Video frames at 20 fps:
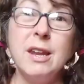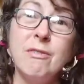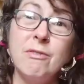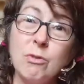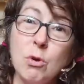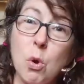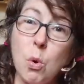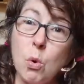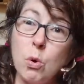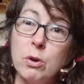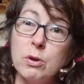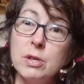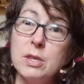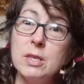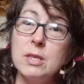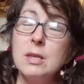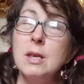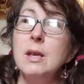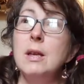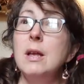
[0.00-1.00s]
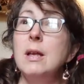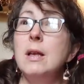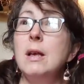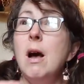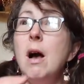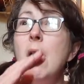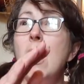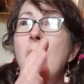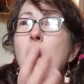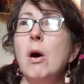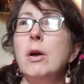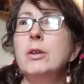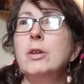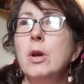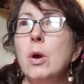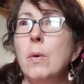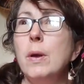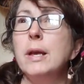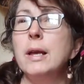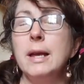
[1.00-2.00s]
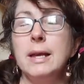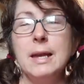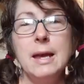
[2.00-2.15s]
And of course, ongoing,